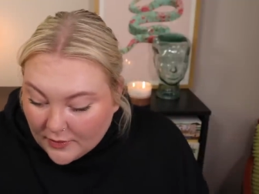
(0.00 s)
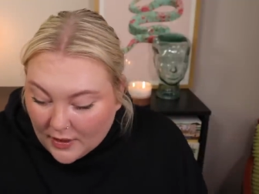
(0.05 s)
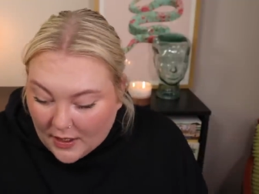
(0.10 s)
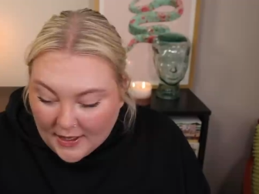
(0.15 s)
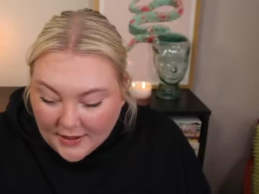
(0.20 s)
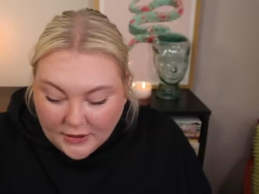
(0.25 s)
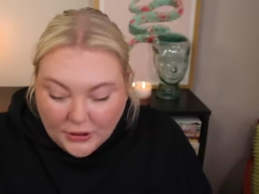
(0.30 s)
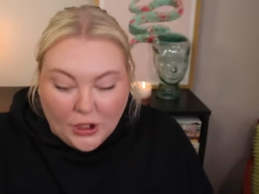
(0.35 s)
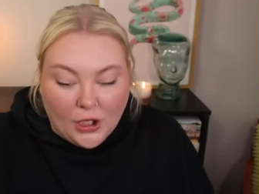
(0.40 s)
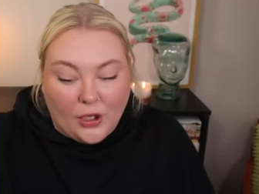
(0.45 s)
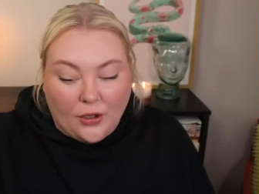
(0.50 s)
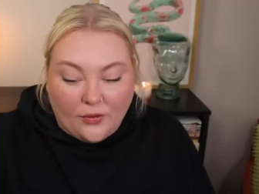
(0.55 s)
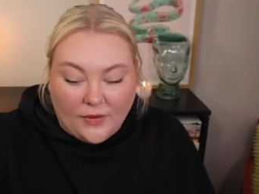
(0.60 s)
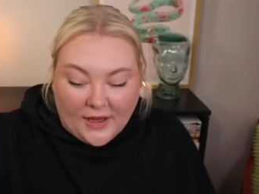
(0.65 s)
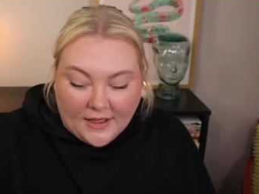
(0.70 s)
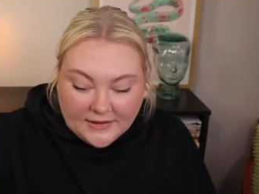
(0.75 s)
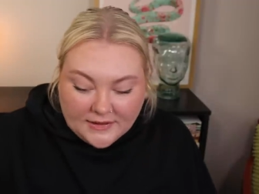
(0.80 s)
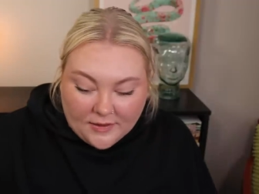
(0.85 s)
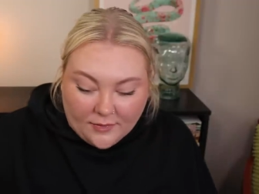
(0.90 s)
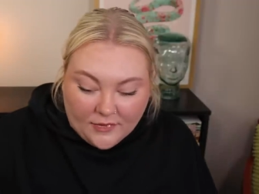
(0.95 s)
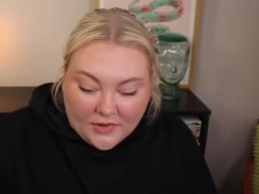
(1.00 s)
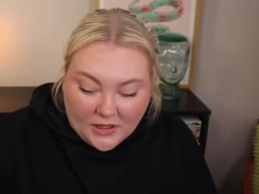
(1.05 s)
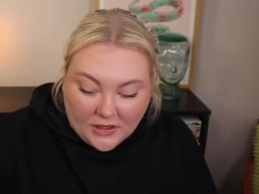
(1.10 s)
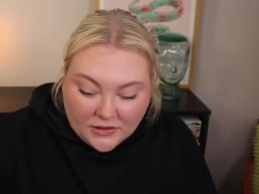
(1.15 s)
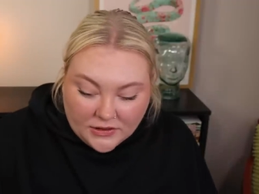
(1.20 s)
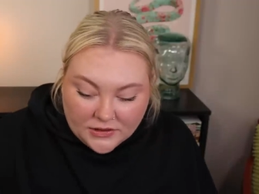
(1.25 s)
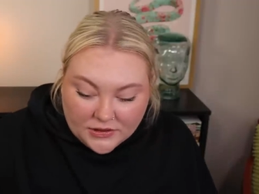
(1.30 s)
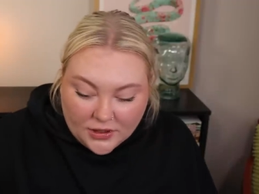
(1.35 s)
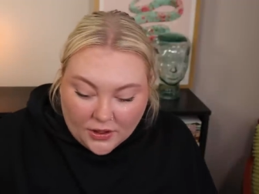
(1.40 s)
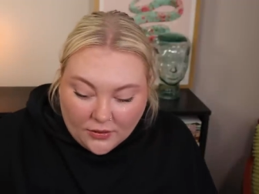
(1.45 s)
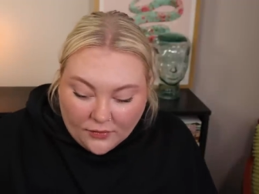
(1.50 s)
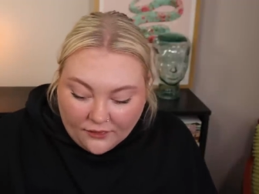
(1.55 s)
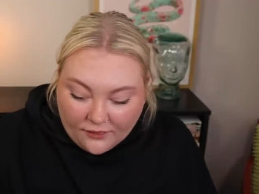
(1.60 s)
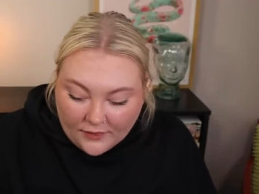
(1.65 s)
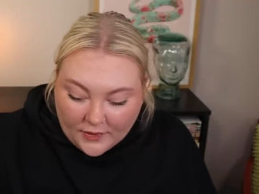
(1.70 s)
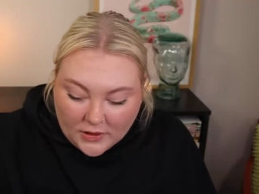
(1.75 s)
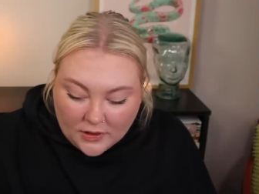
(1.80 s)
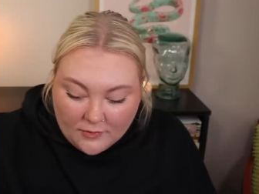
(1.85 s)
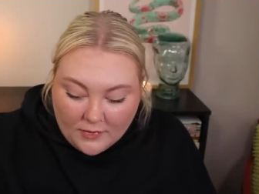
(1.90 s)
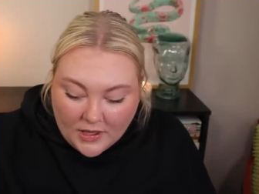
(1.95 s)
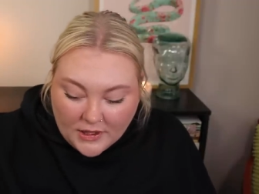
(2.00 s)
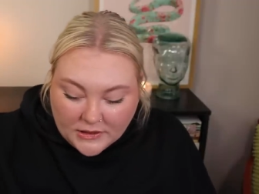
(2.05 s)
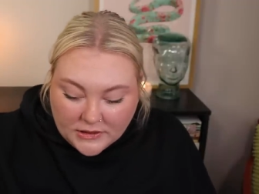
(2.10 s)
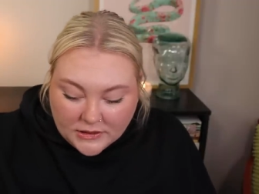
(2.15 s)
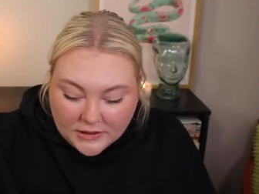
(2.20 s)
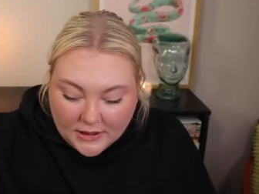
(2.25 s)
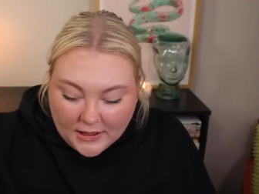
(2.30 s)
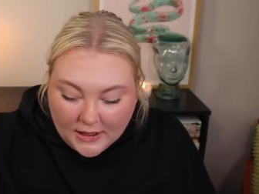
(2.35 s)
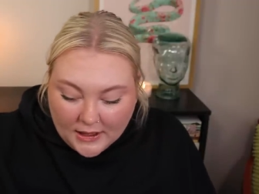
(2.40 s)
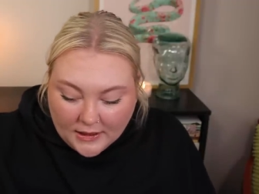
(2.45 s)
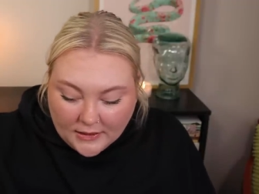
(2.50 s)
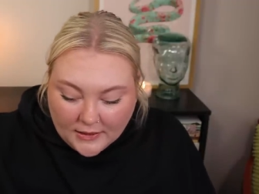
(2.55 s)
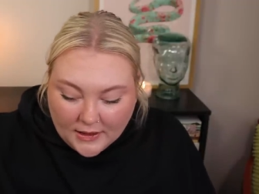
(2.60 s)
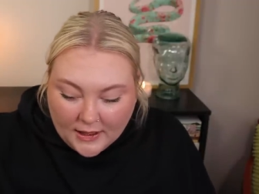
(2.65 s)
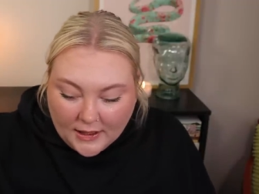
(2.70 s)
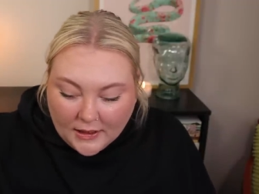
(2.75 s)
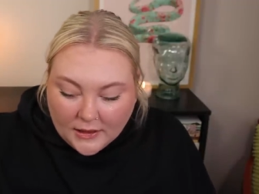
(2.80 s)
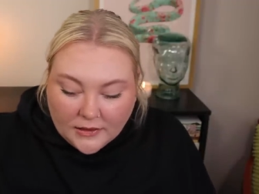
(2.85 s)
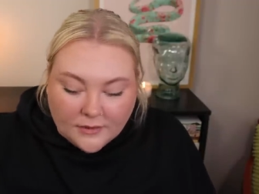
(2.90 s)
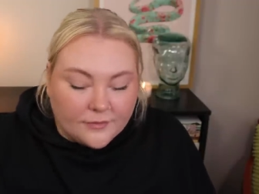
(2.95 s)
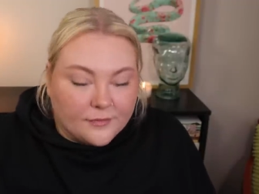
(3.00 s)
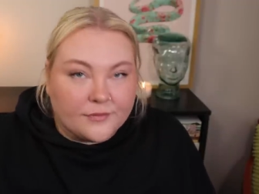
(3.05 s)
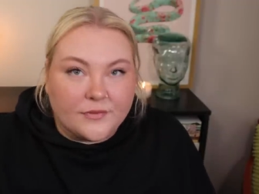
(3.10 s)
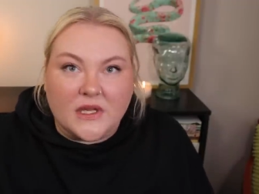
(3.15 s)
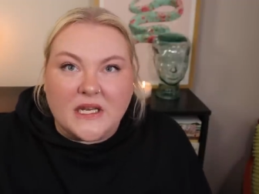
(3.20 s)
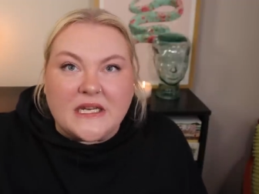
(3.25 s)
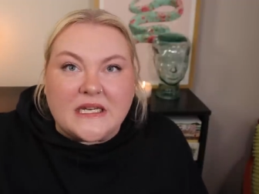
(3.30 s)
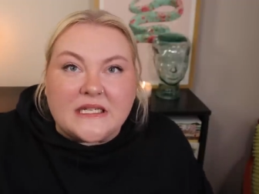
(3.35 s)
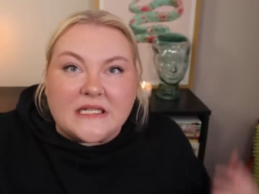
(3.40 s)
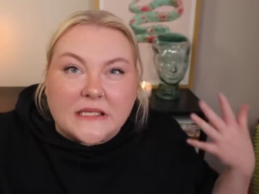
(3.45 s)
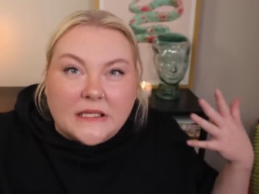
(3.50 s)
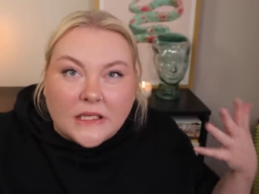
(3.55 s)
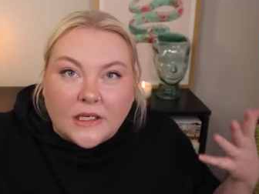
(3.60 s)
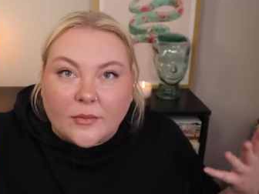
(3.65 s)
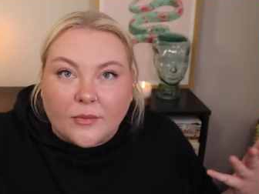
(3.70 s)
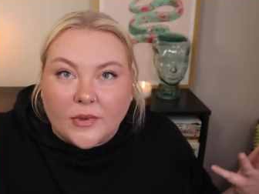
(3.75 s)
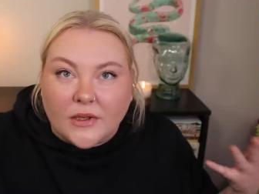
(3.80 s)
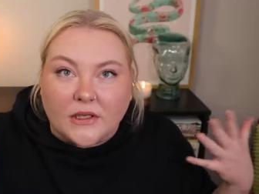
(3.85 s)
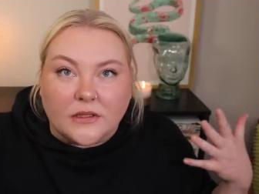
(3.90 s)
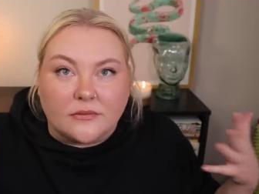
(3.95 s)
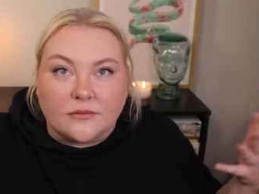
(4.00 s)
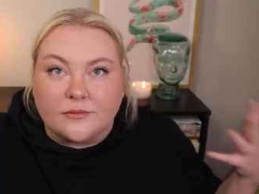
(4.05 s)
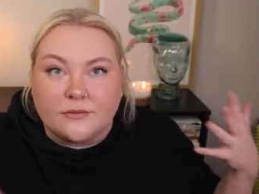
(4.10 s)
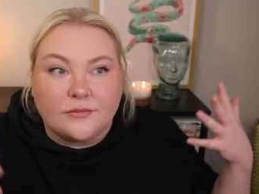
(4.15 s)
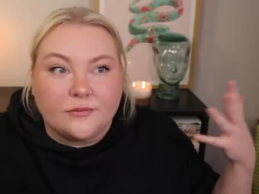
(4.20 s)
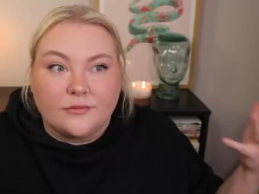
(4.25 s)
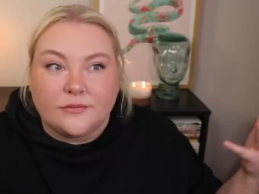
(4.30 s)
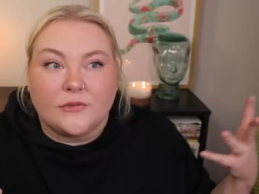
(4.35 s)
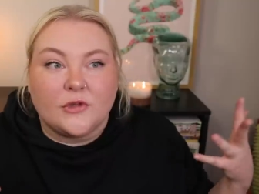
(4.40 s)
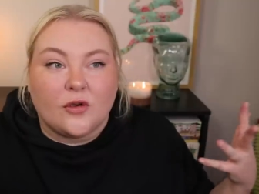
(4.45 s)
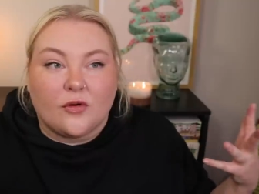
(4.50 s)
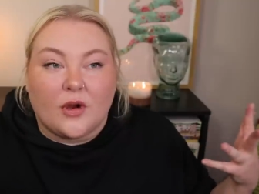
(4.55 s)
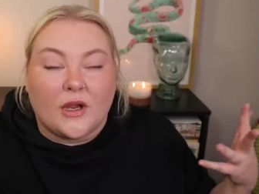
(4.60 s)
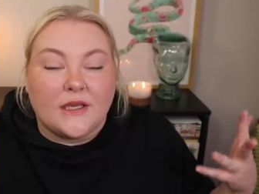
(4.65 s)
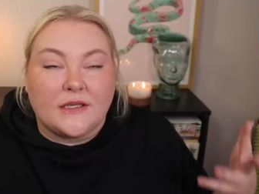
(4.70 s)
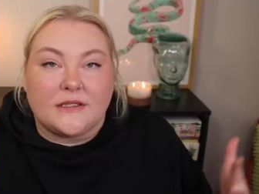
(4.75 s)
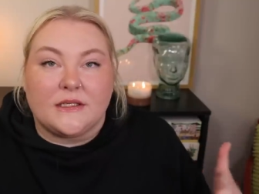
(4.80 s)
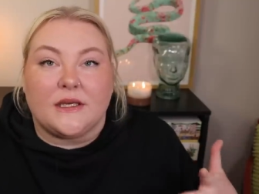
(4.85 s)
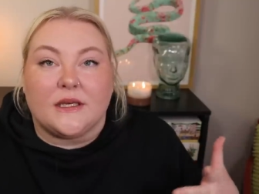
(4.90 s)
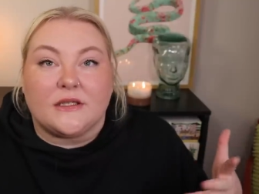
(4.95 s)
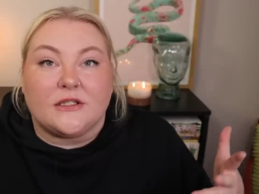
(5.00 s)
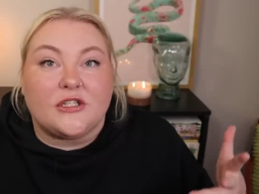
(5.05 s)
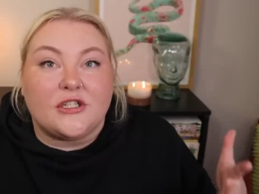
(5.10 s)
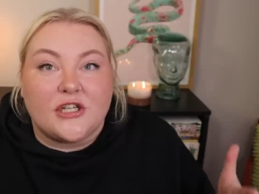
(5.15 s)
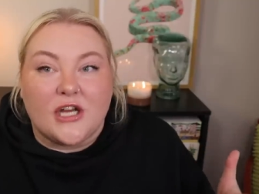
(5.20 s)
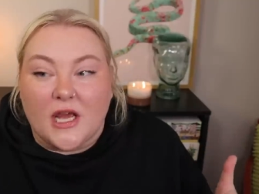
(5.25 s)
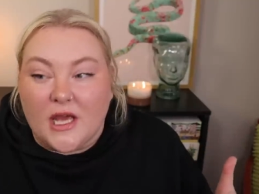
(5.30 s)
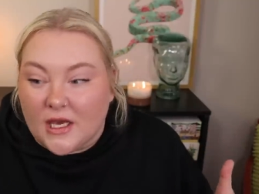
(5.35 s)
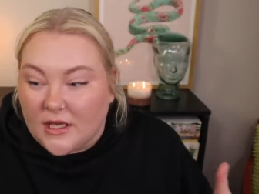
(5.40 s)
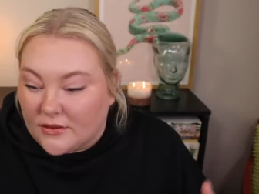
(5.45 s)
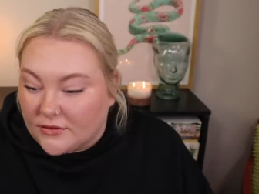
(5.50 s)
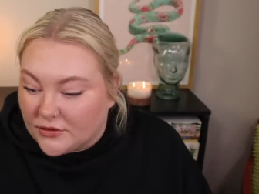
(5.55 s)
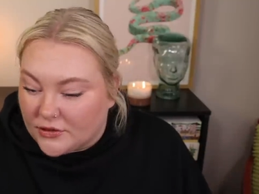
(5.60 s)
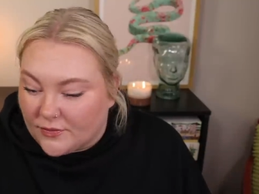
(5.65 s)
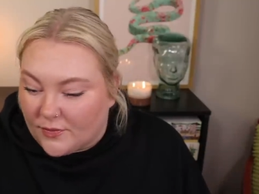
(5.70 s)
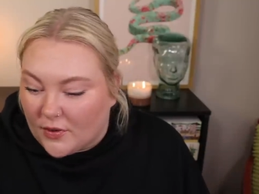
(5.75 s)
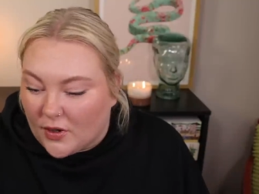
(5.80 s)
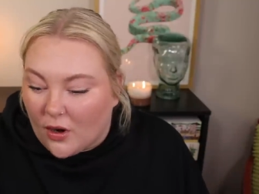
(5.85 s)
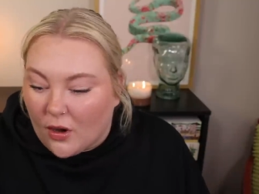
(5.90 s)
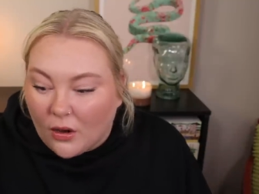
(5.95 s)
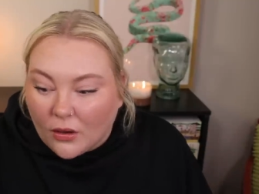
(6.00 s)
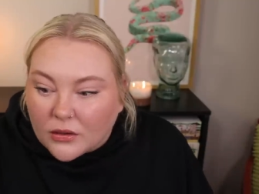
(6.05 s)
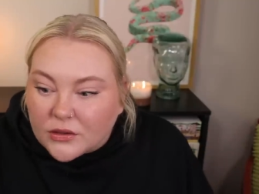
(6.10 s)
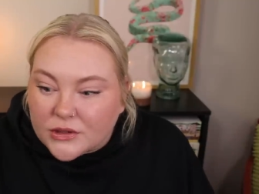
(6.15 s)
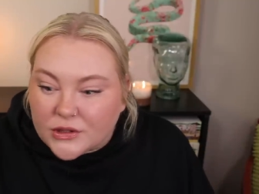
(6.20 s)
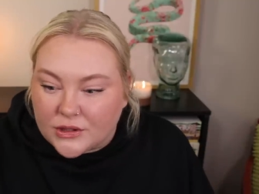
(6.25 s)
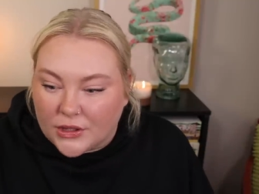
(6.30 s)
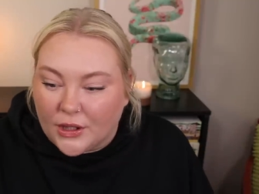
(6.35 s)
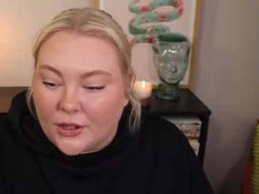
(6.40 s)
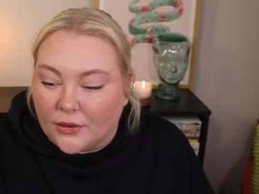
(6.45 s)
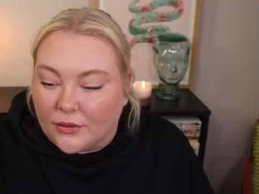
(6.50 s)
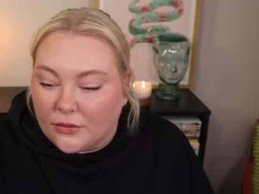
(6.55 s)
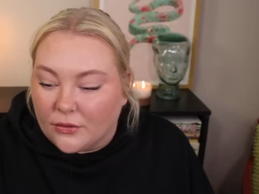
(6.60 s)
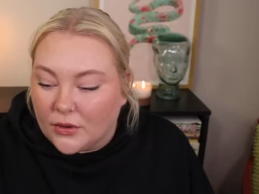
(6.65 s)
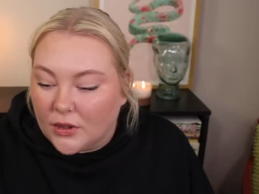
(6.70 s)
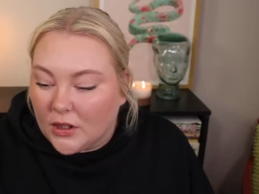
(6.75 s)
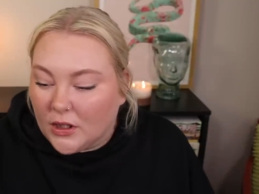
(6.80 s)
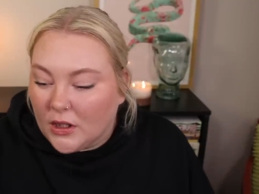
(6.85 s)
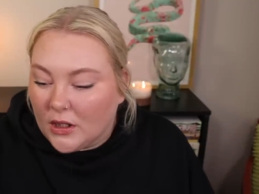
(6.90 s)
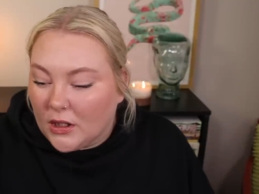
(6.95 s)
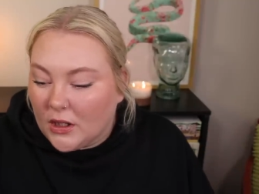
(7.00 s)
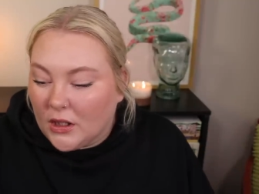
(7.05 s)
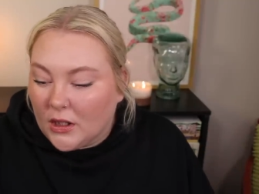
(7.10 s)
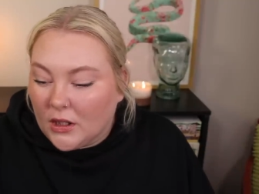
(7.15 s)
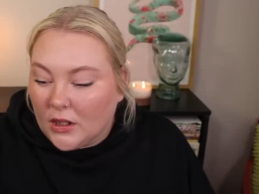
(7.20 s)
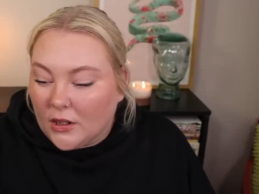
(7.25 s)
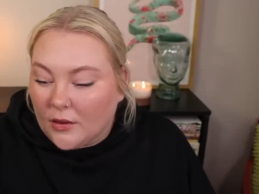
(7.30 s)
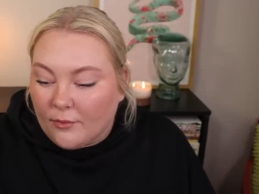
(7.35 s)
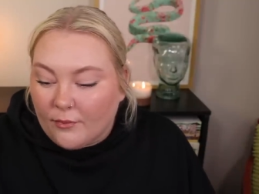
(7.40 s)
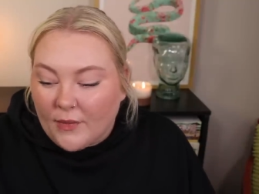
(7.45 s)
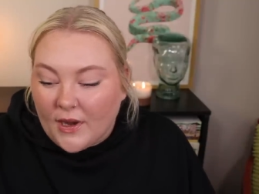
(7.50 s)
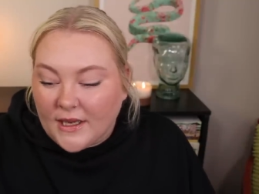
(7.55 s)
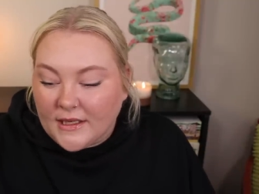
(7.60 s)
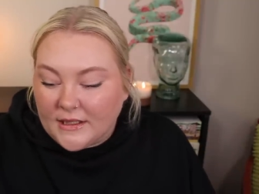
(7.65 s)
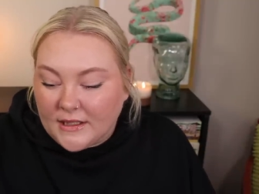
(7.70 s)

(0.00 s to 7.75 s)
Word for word: I know that something so fundamentally and like deep and crazy has changed, but also my